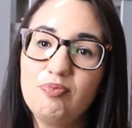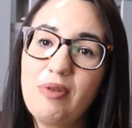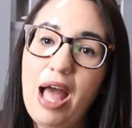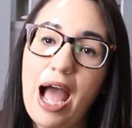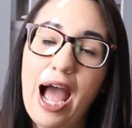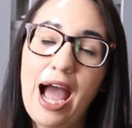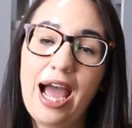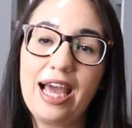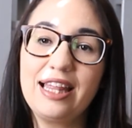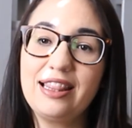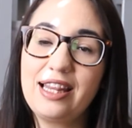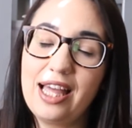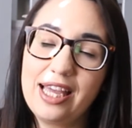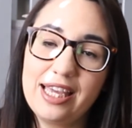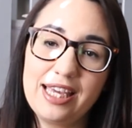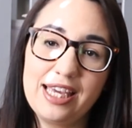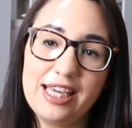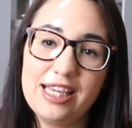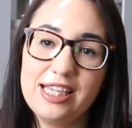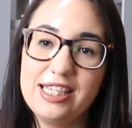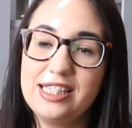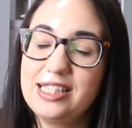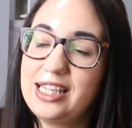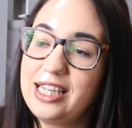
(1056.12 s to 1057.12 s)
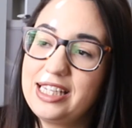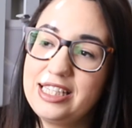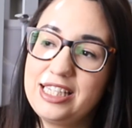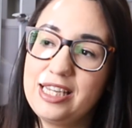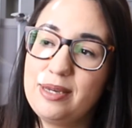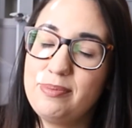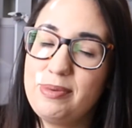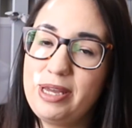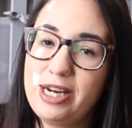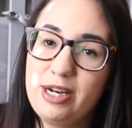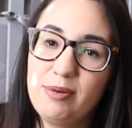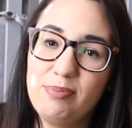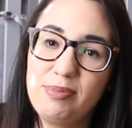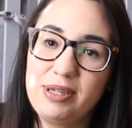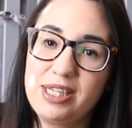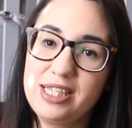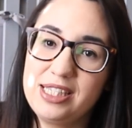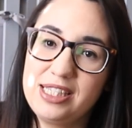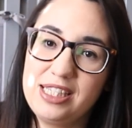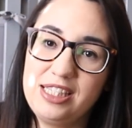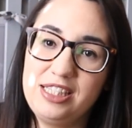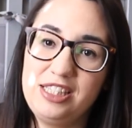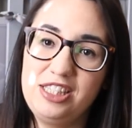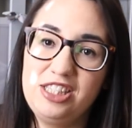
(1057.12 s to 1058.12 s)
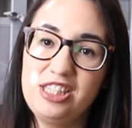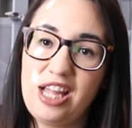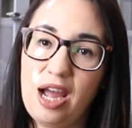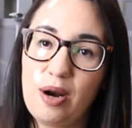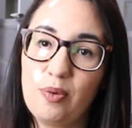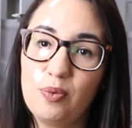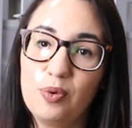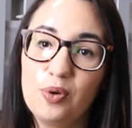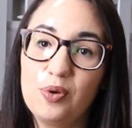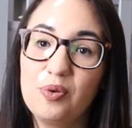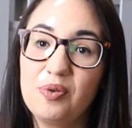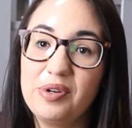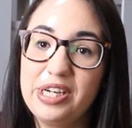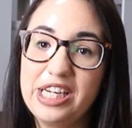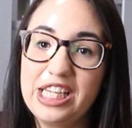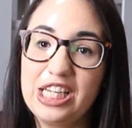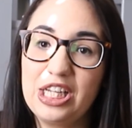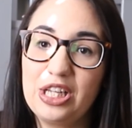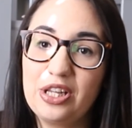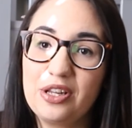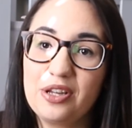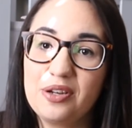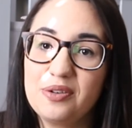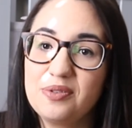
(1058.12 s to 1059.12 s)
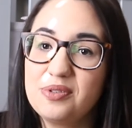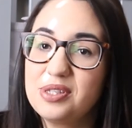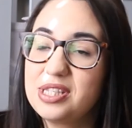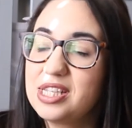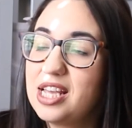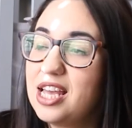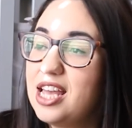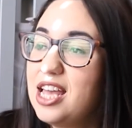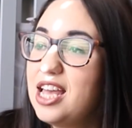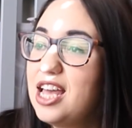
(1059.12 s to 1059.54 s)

I like his idea better because he's not ruining clothes.